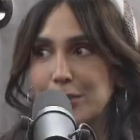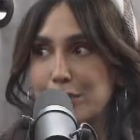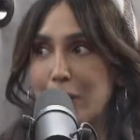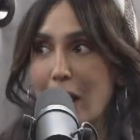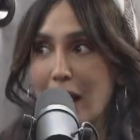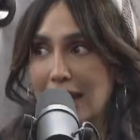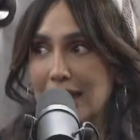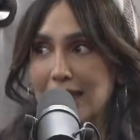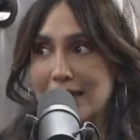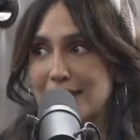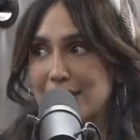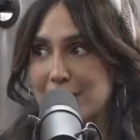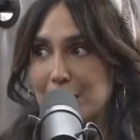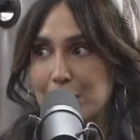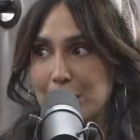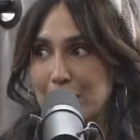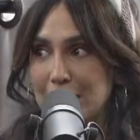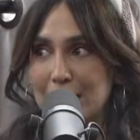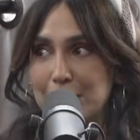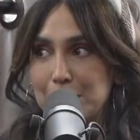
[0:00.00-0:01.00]
pious
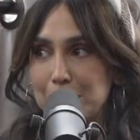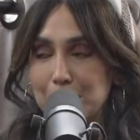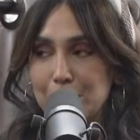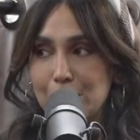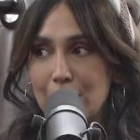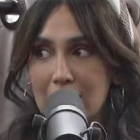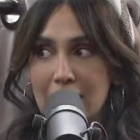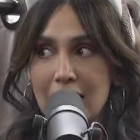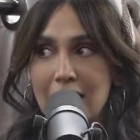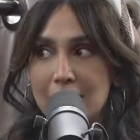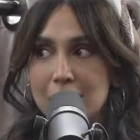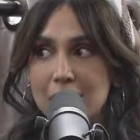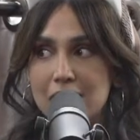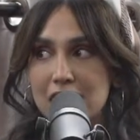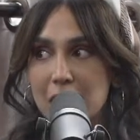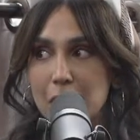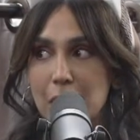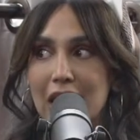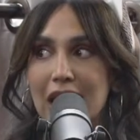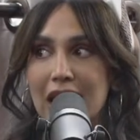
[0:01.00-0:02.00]
somebody proclaims
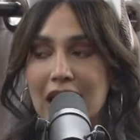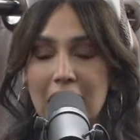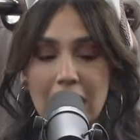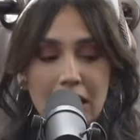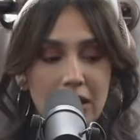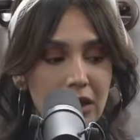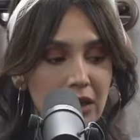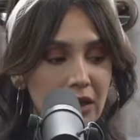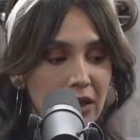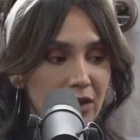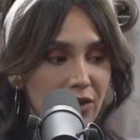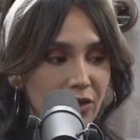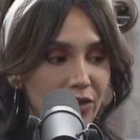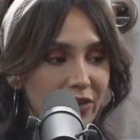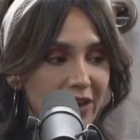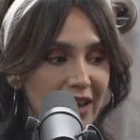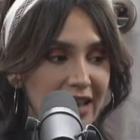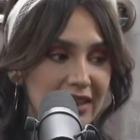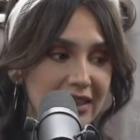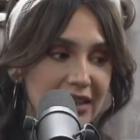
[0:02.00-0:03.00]
to be,
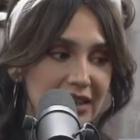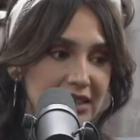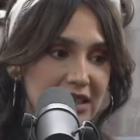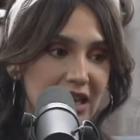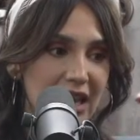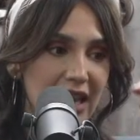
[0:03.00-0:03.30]
faith is